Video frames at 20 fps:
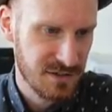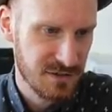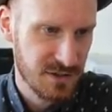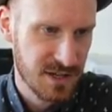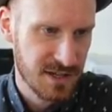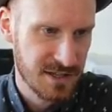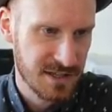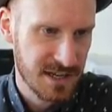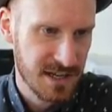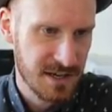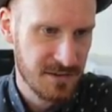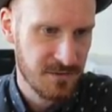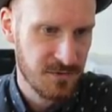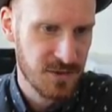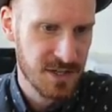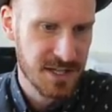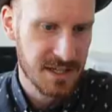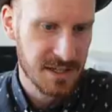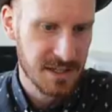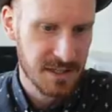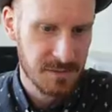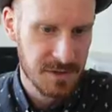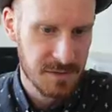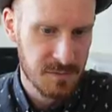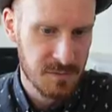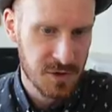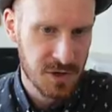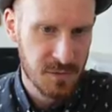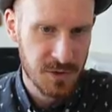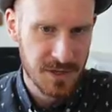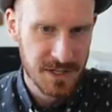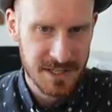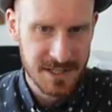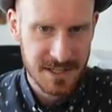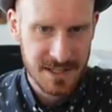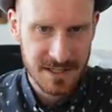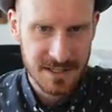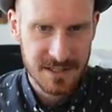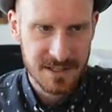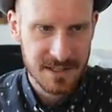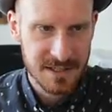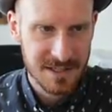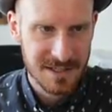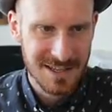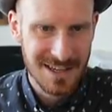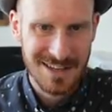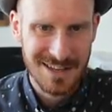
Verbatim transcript: you can kind of read a little bit more what it does.